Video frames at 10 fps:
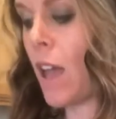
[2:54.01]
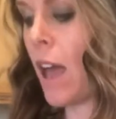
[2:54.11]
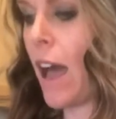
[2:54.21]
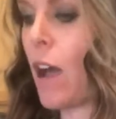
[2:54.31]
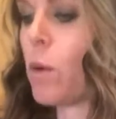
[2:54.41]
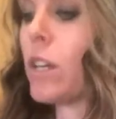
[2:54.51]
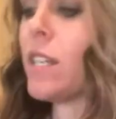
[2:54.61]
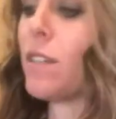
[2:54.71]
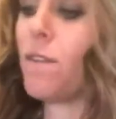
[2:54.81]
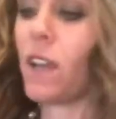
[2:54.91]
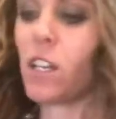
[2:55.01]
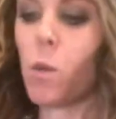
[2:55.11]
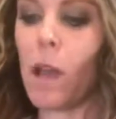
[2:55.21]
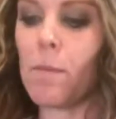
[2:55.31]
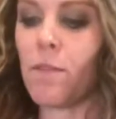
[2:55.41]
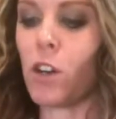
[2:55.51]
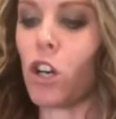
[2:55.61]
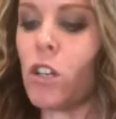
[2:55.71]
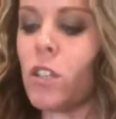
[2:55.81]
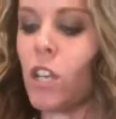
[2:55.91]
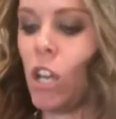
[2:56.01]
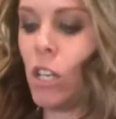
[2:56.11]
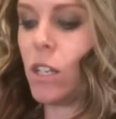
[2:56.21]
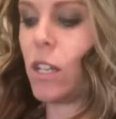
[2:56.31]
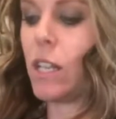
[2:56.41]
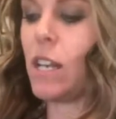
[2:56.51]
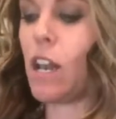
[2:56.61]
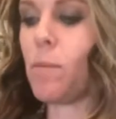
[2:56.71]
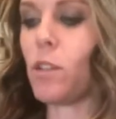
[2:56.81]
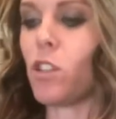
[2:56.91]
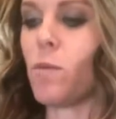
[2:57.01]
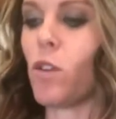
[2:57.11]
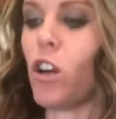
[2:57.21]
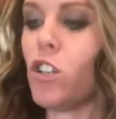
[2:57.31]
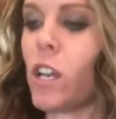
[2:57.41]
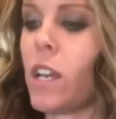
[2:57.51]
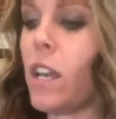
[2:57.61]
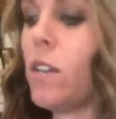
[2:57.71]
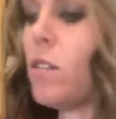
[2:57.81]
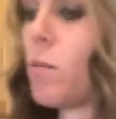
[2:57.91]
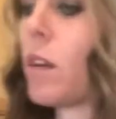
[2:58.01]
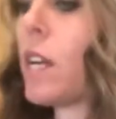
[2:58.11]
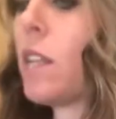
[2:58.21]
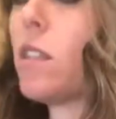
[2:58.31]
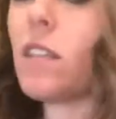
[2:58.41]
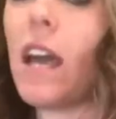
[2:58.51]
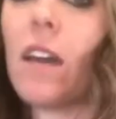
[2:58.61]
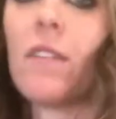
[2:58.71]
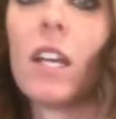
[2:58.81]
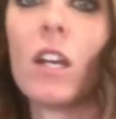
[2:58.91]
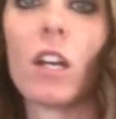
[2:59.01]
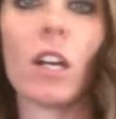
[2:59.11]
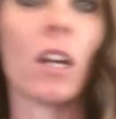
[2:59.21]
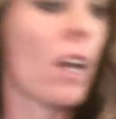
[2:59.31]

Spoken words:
our disinfectant wipe first to clean up some raw chicken. So I'm gonna get this out of here.